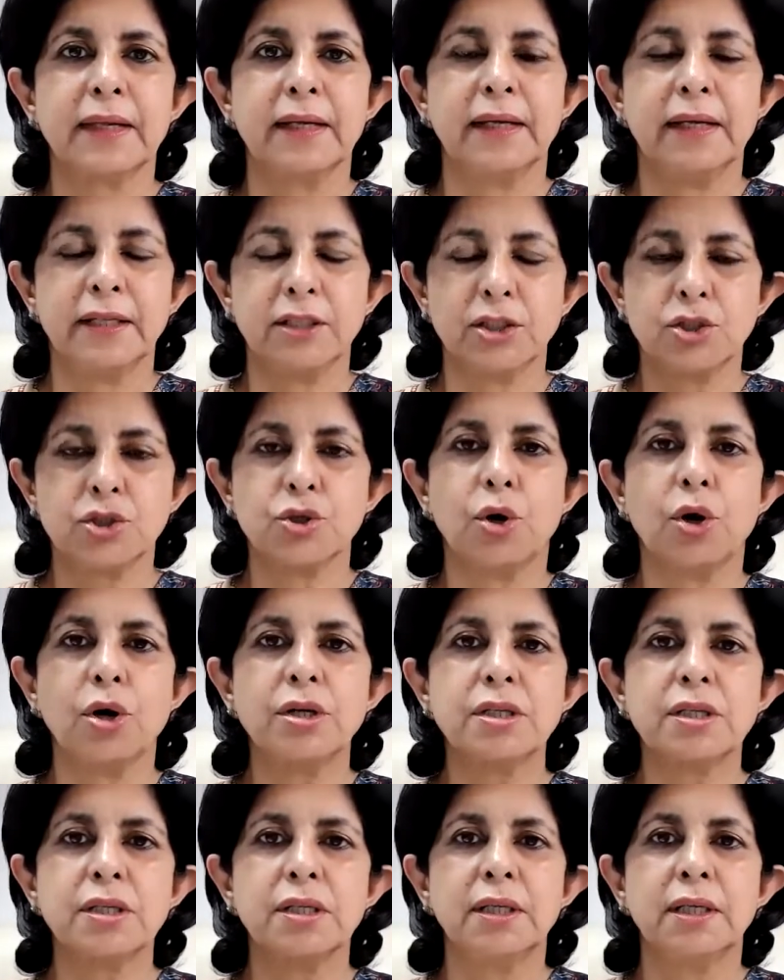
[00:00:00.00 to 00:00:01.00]
In
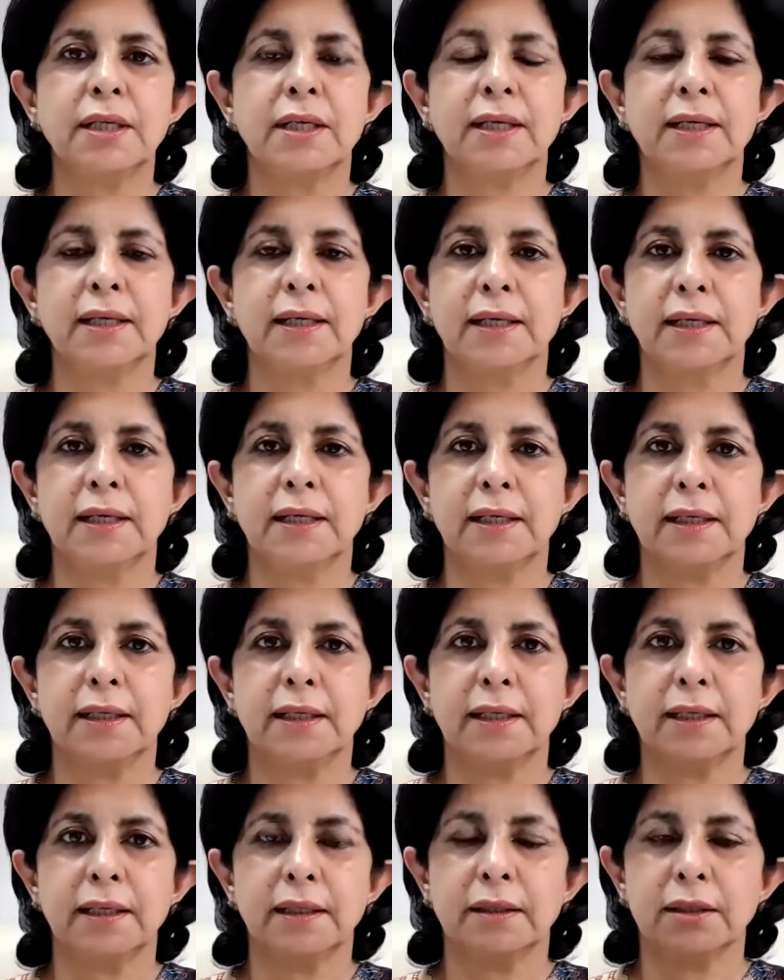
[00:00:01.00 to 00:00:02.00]
short,
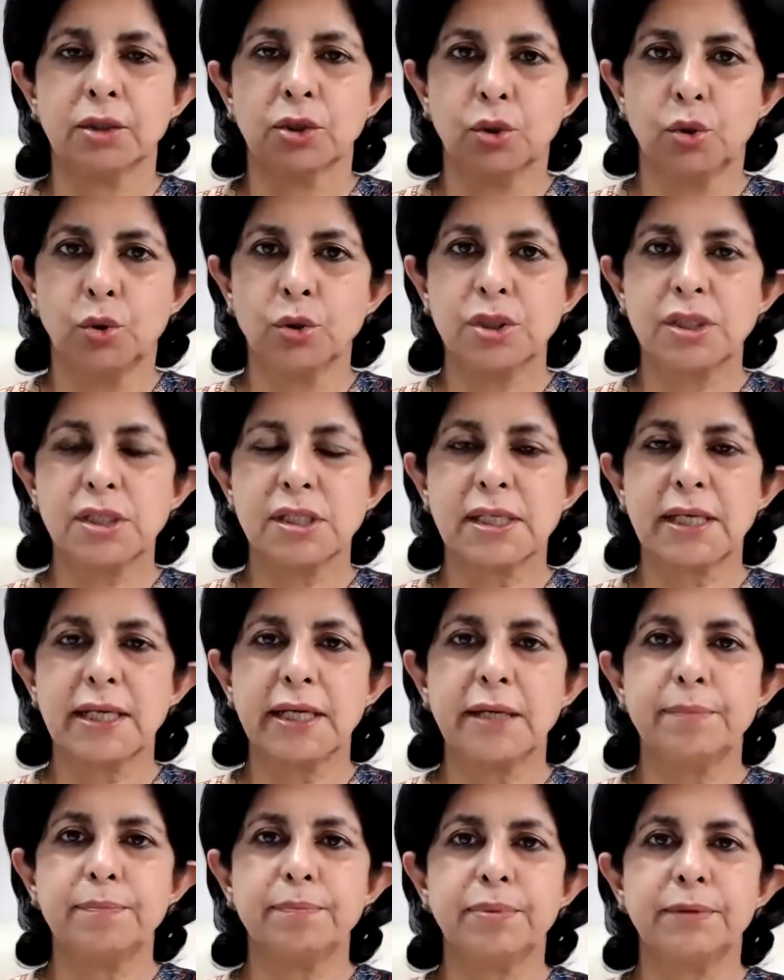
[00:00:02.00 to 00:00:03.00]
good
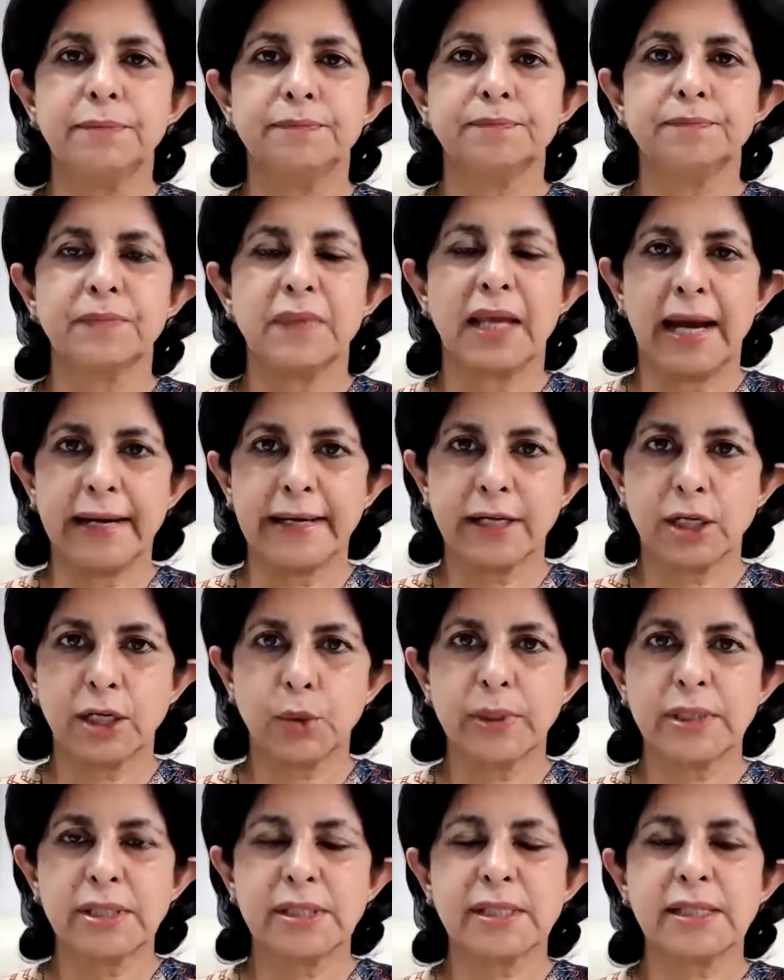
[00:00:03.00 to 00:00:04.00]
sleep,
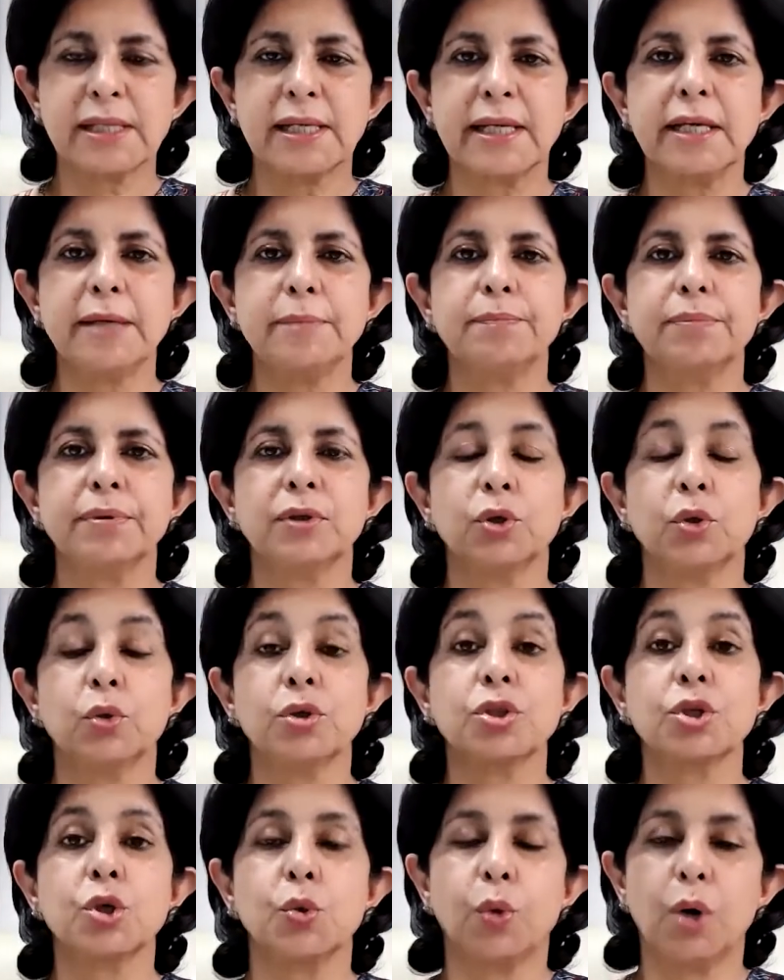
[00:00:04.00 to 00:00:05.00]
adequate sleep,
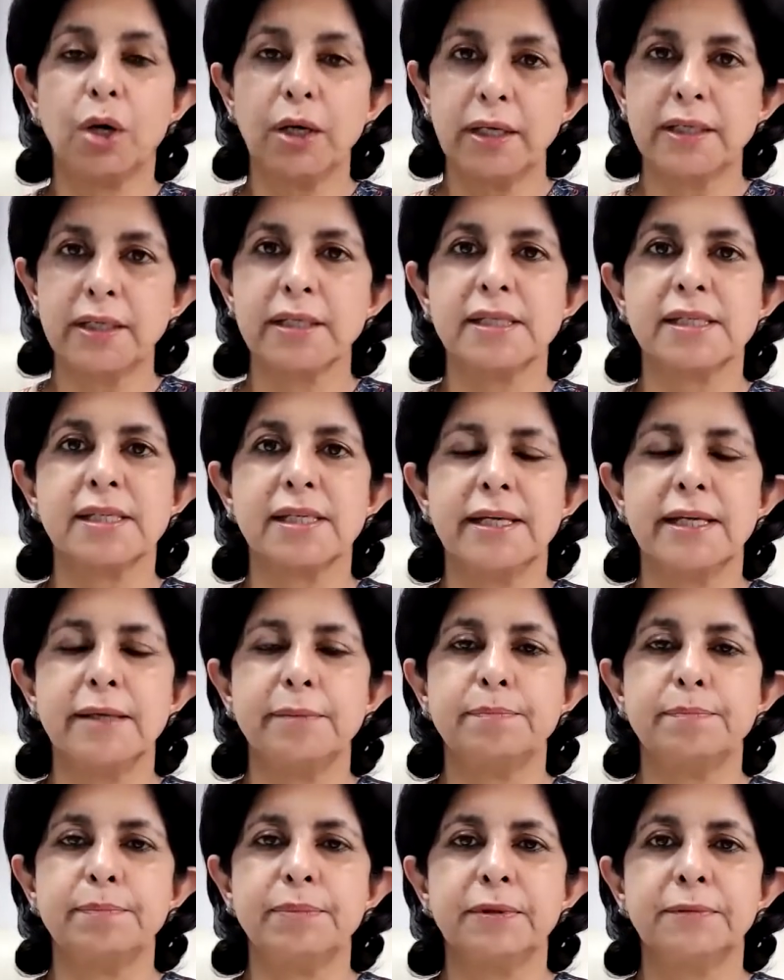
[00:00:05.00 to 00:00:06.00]
good quality sleep
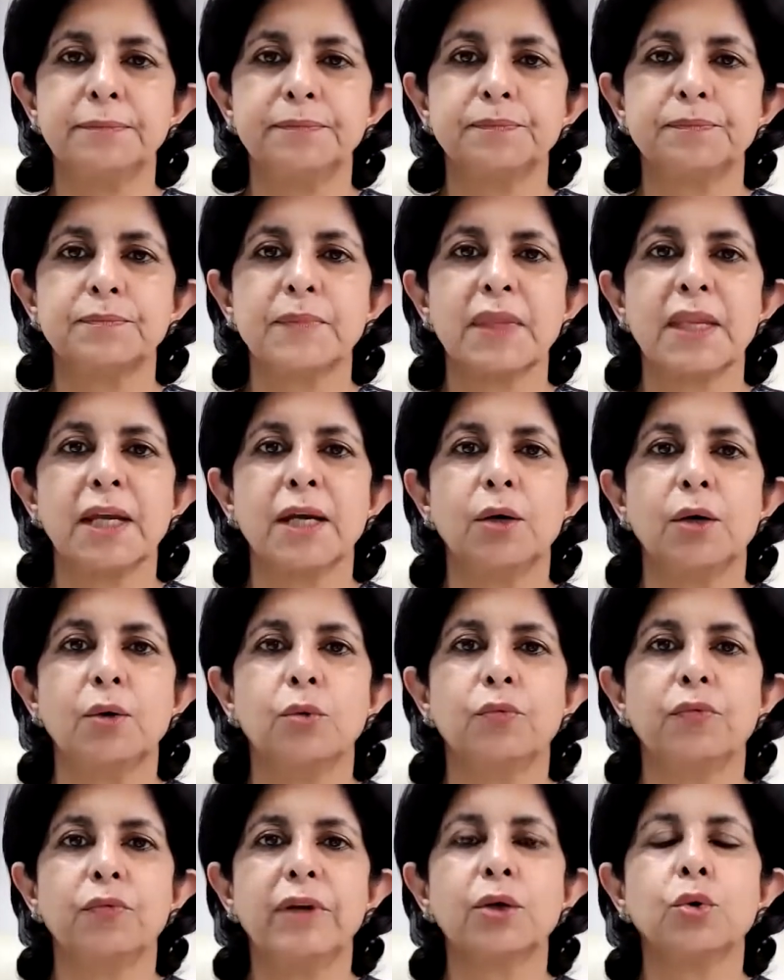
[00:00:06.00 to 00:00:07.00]

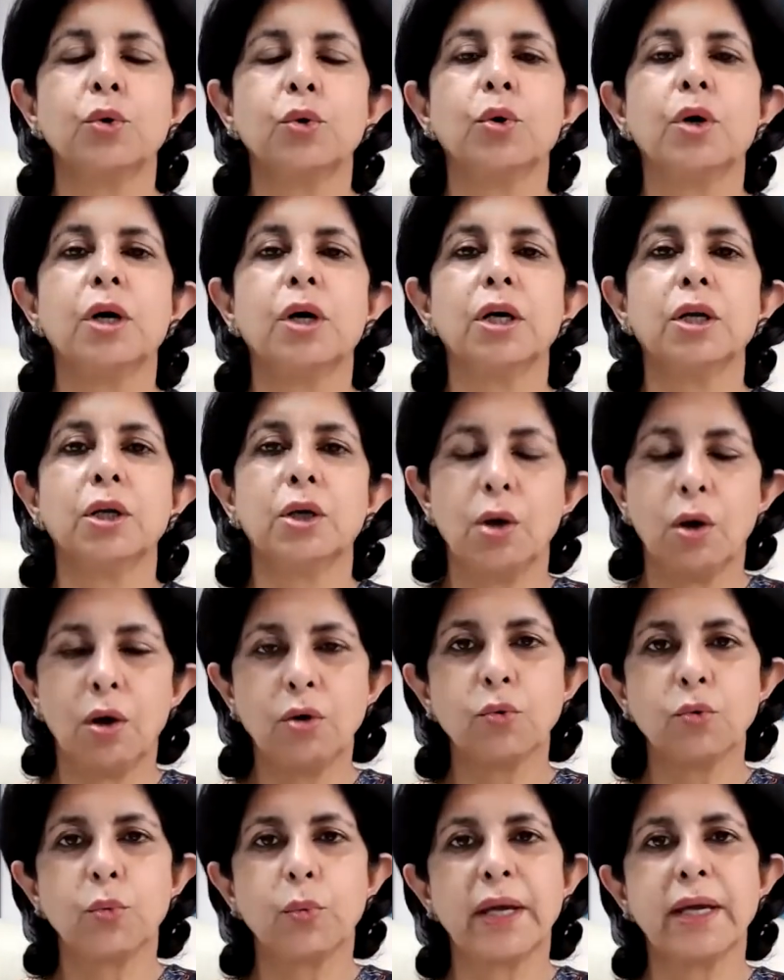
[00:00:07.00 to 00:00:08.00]
will go a long
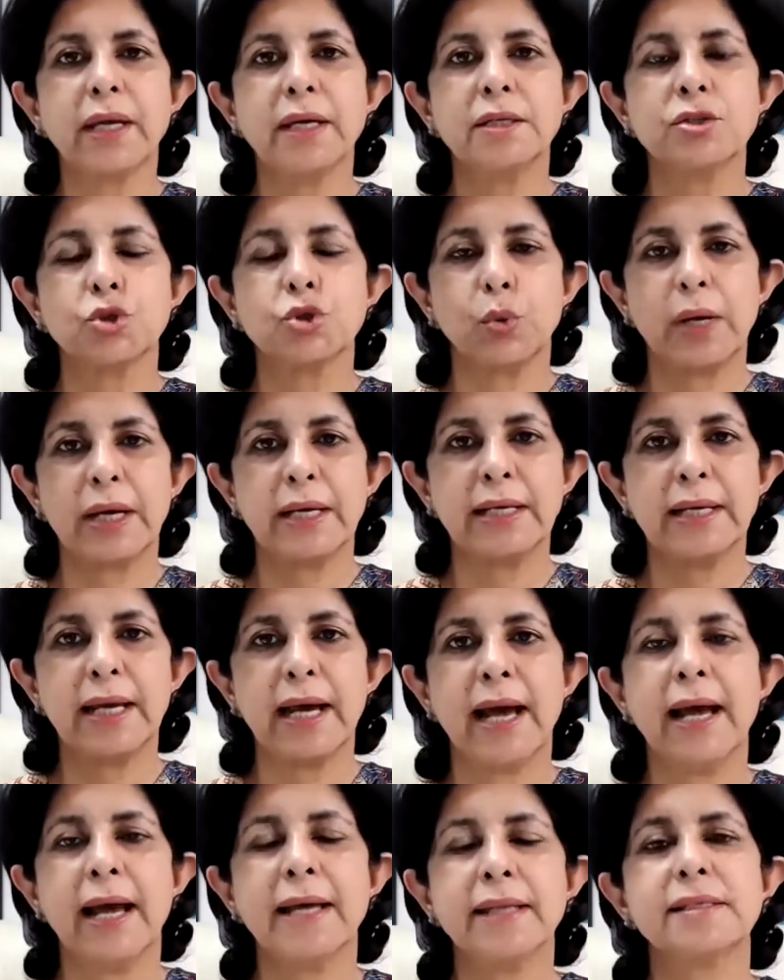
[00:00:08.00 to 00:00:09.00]
way to
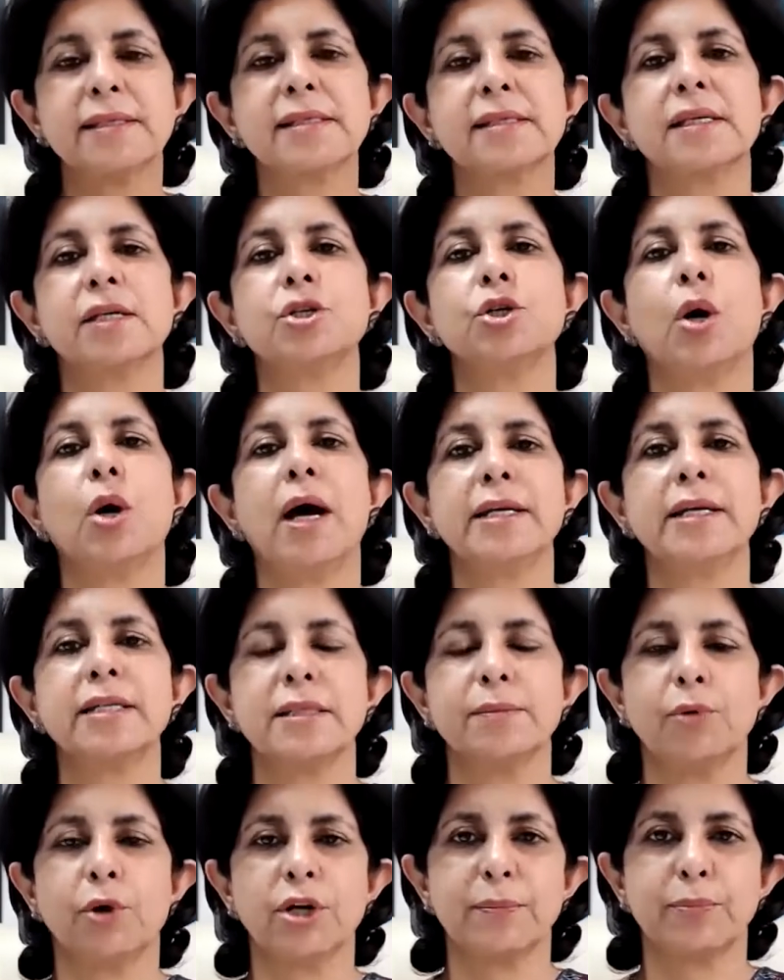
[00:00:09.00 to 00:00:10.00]
enhance your
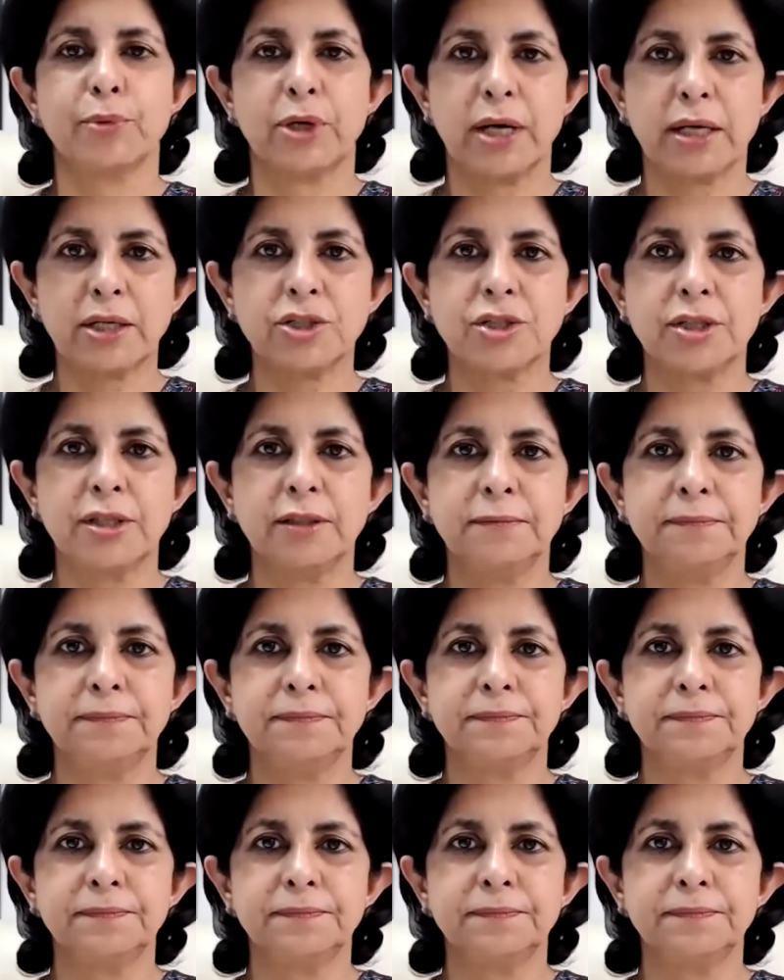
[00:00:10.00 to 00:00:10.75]
antibody production.